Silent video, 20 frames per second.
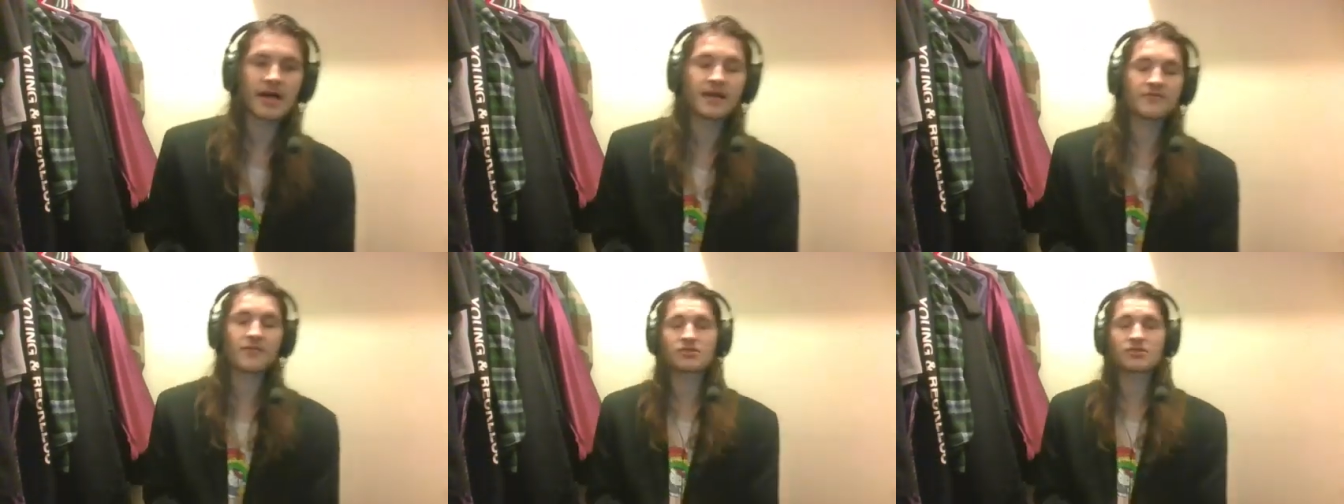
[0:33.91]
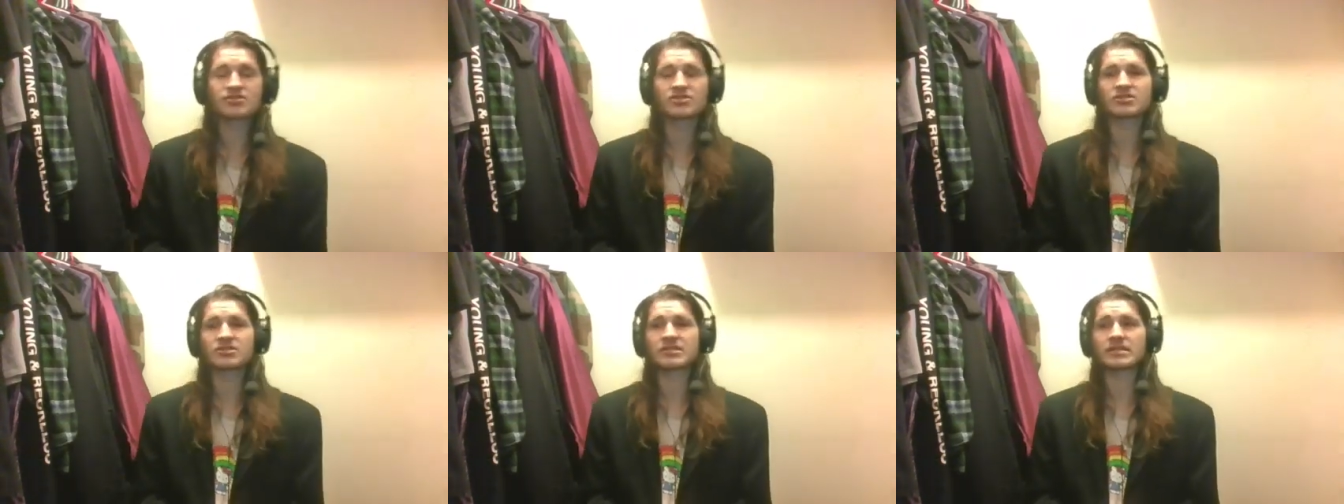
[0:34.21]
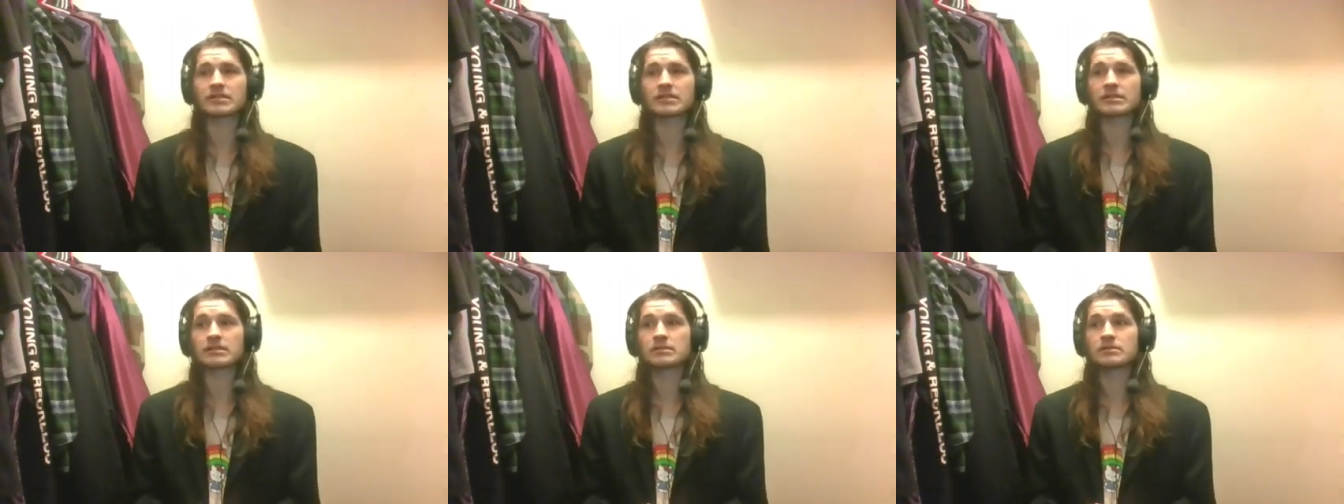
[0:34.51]
I've also
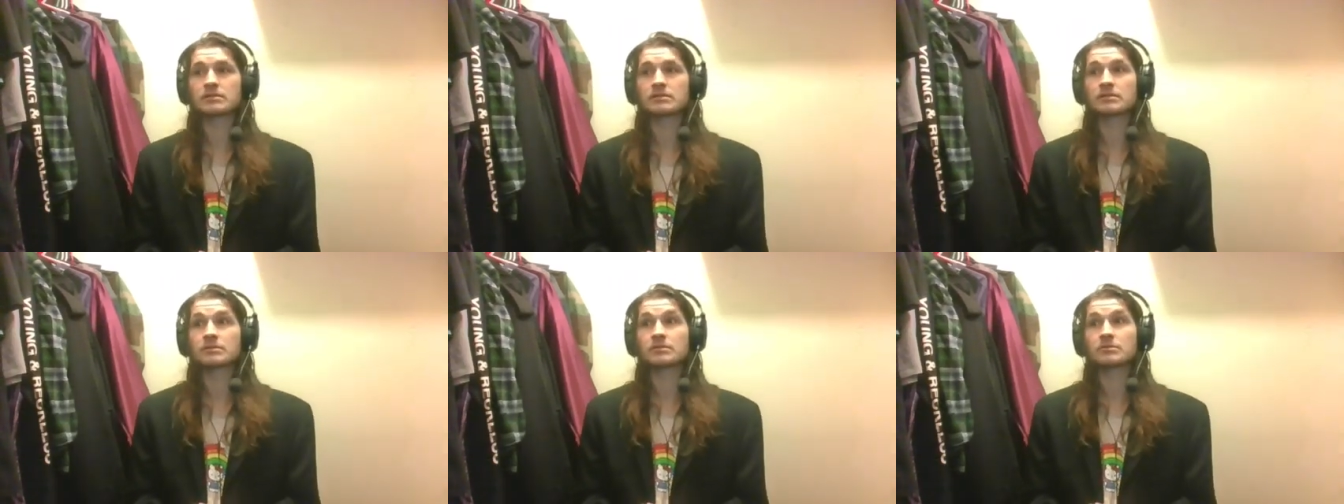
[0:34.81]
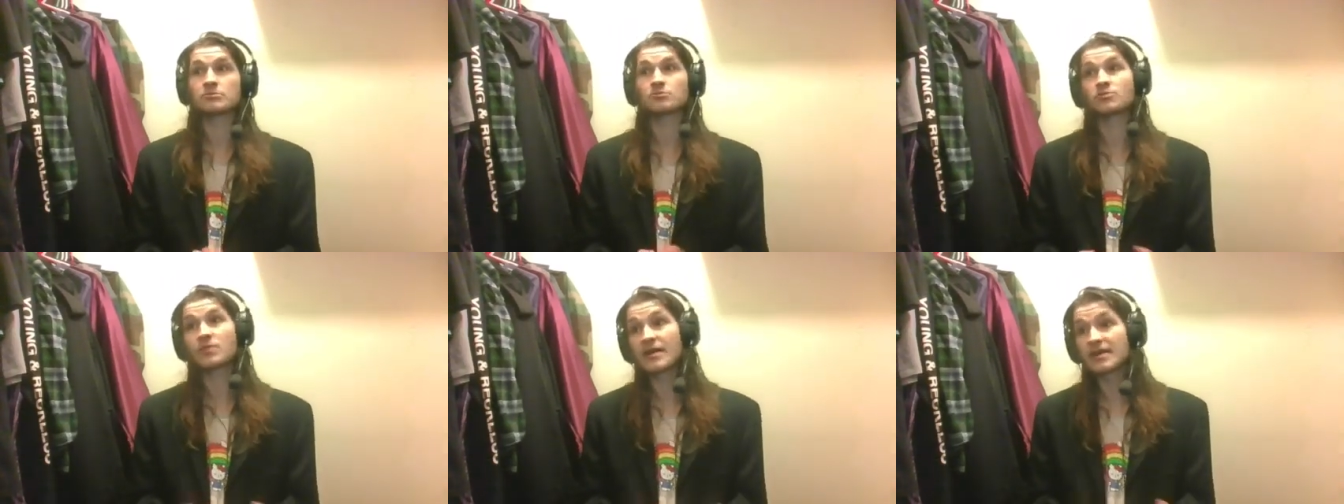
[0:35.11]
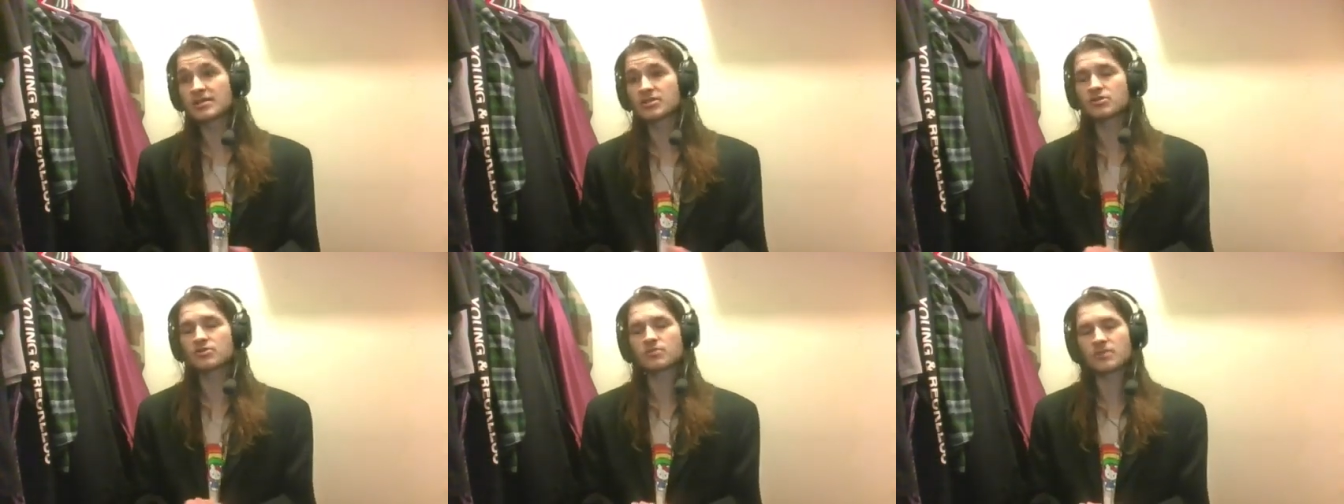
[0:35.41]
done
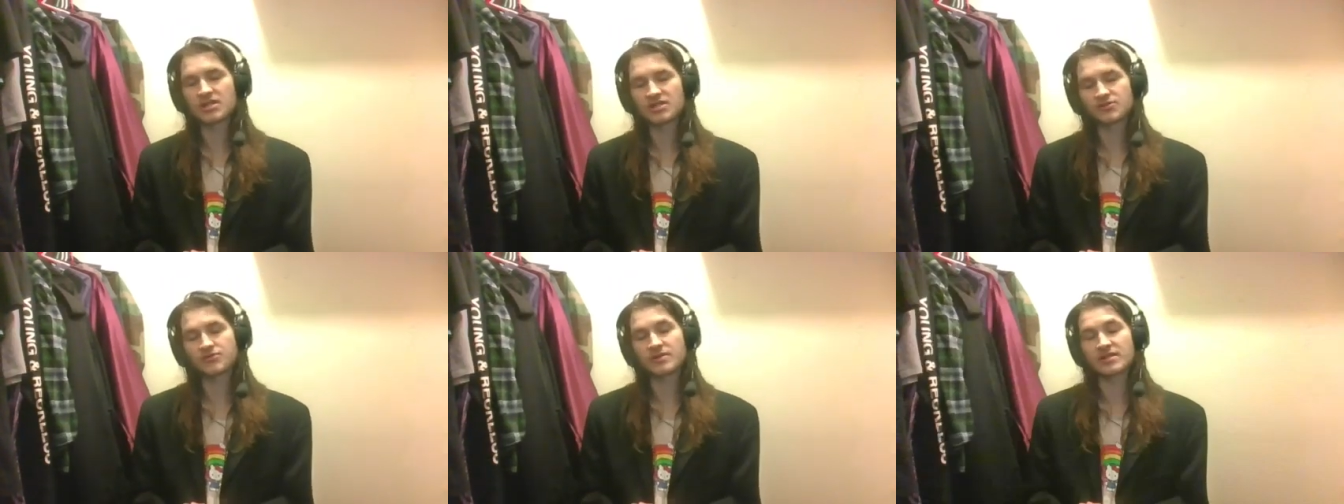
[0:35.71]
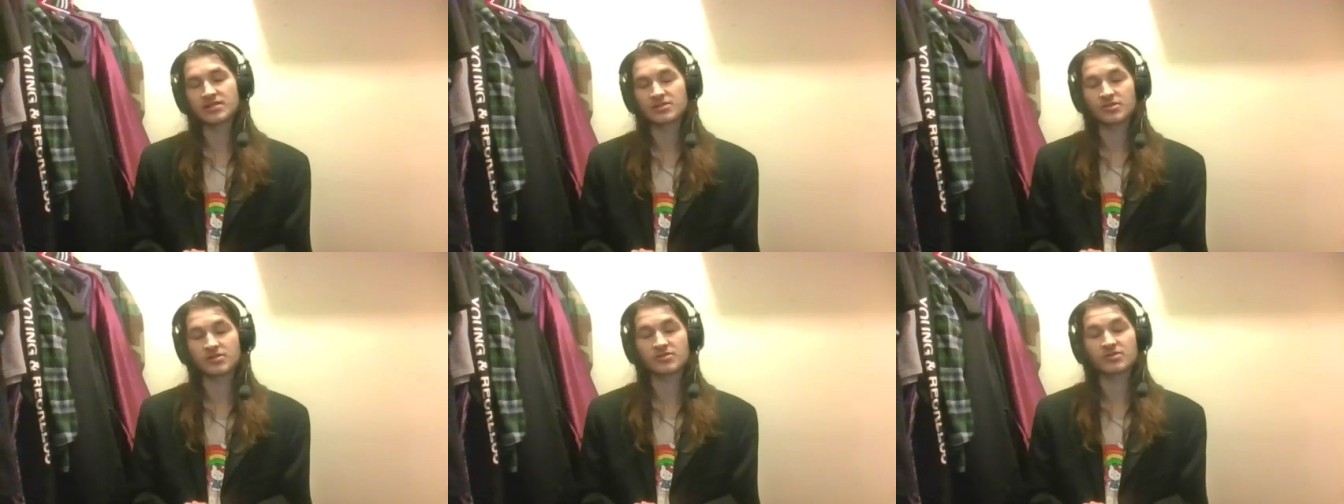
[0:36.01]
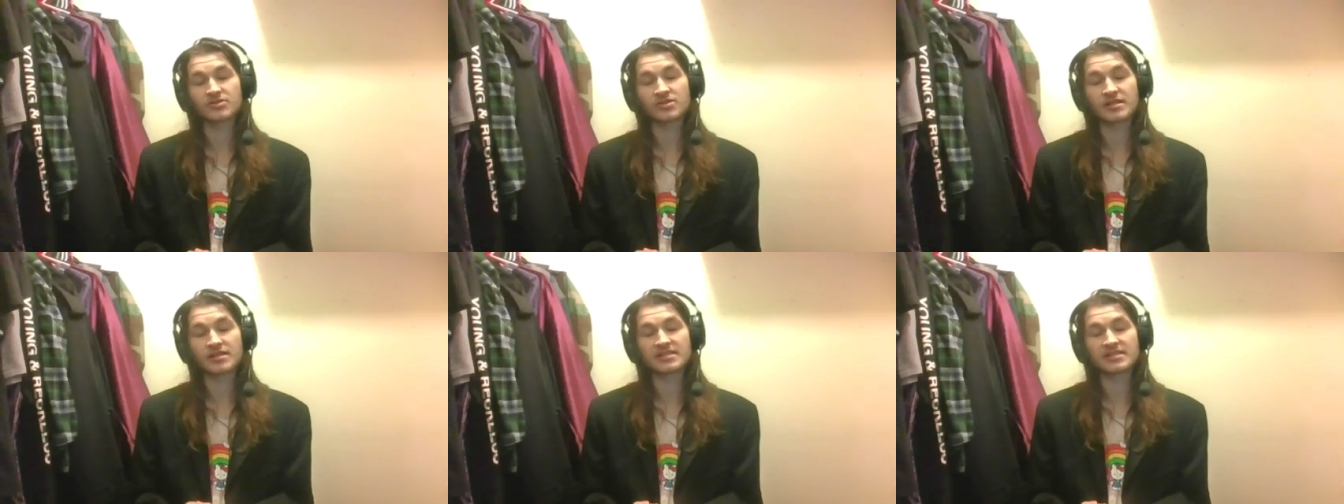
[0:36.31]
way too much research